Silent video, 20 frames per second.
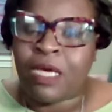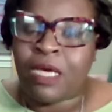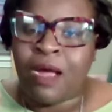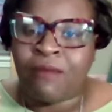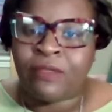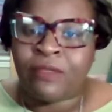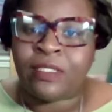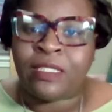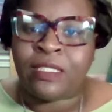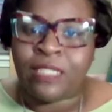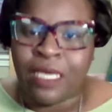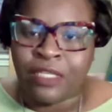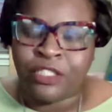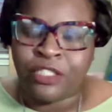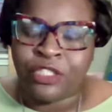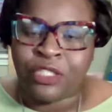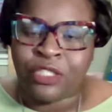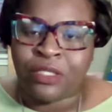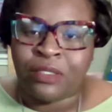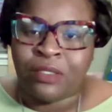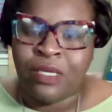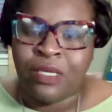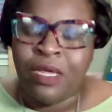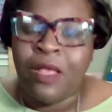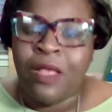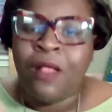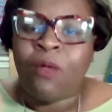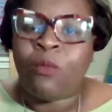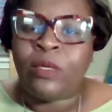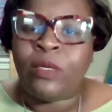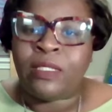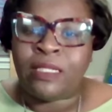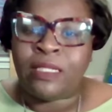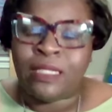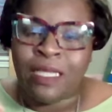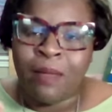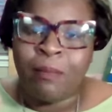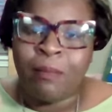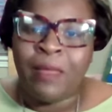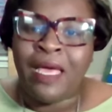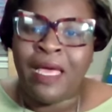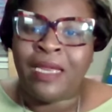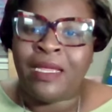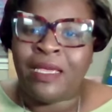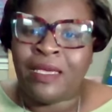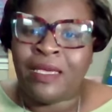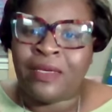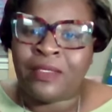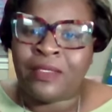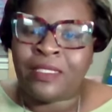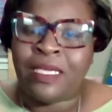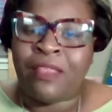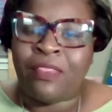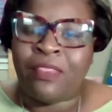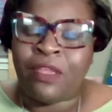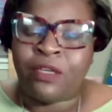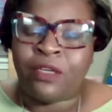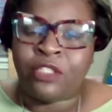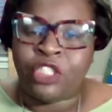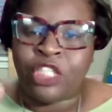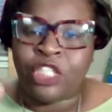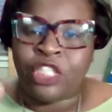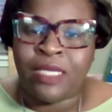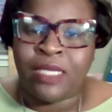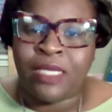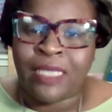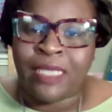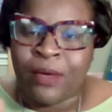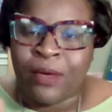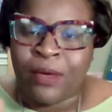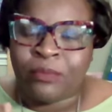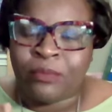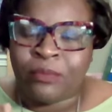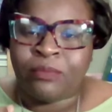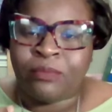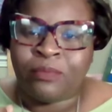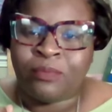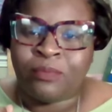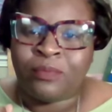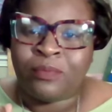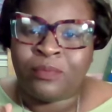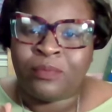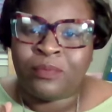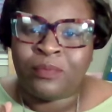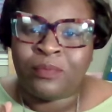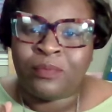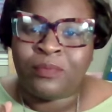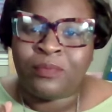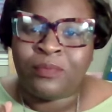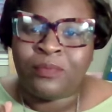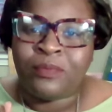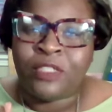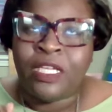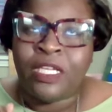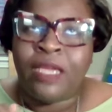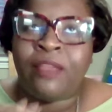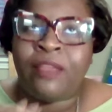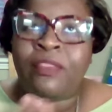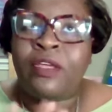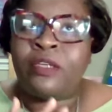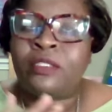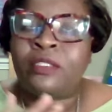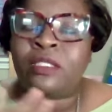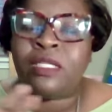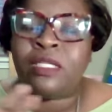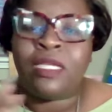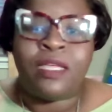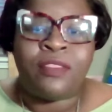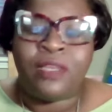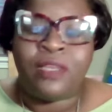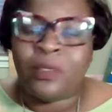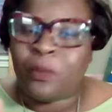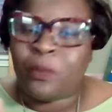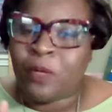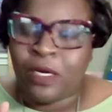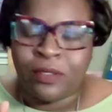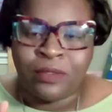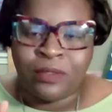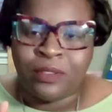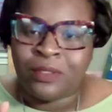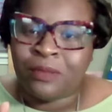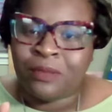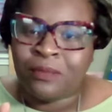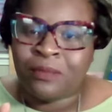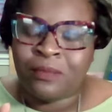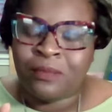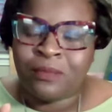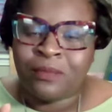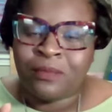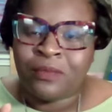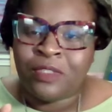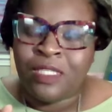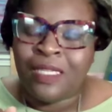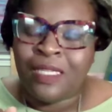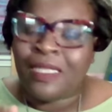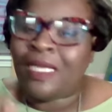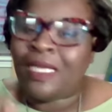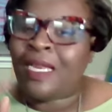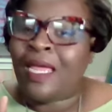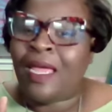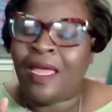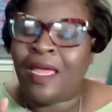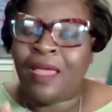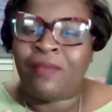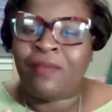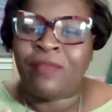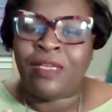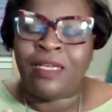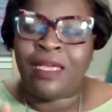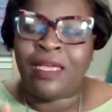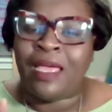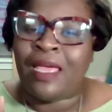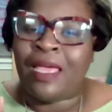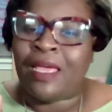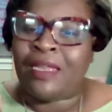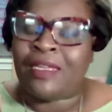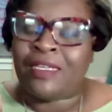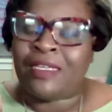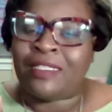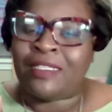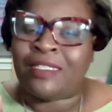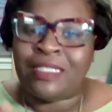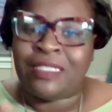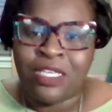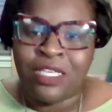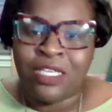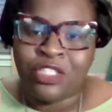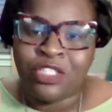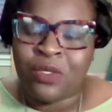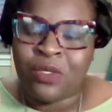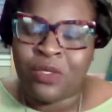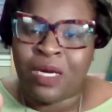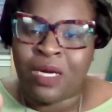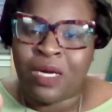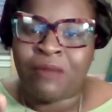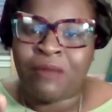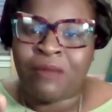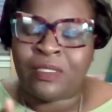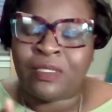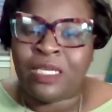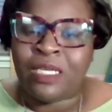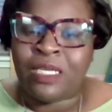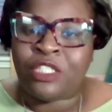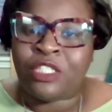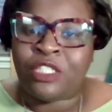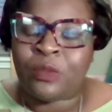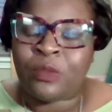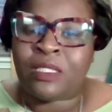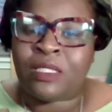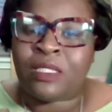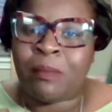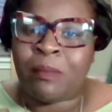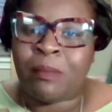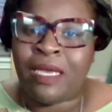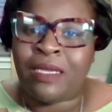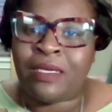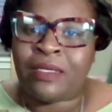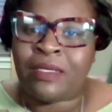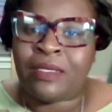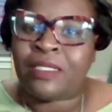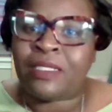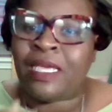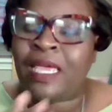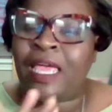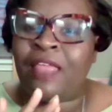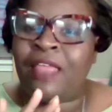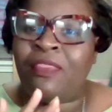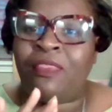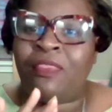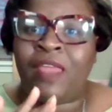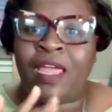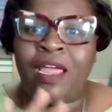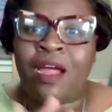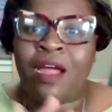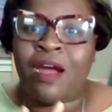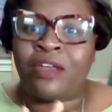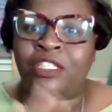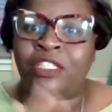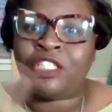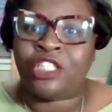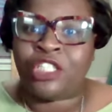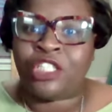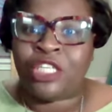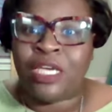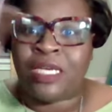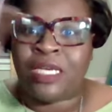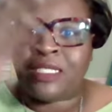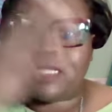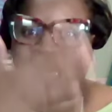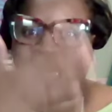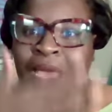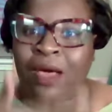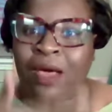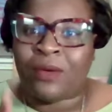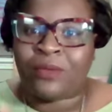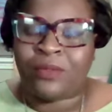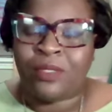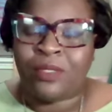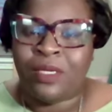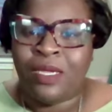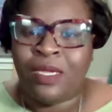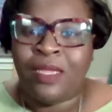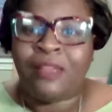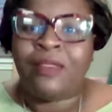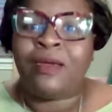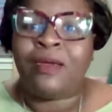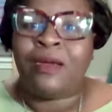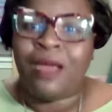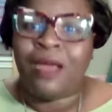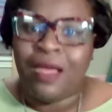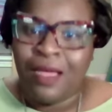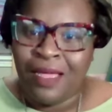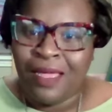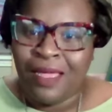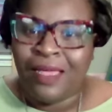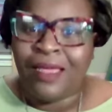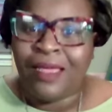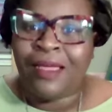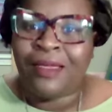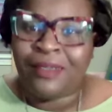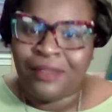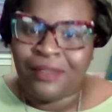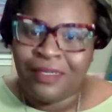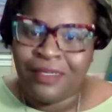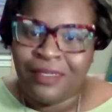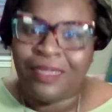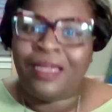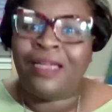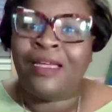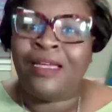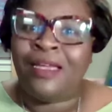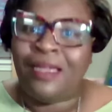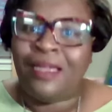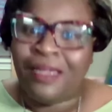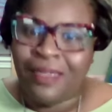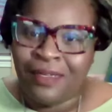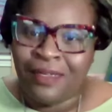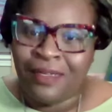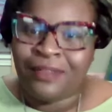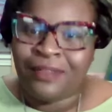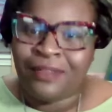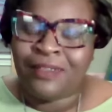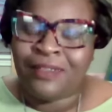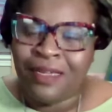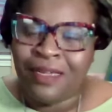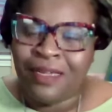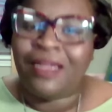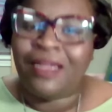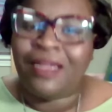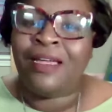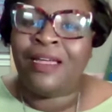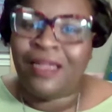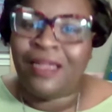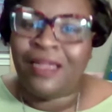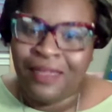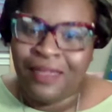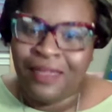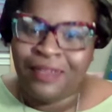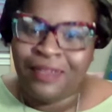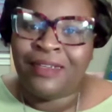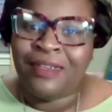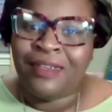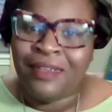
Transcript: conversation with somebody else and they're checked out. There's nothing worse. than having an intentional conversation with somebody else and they are checked out. They're, uh-huh, uh-huh,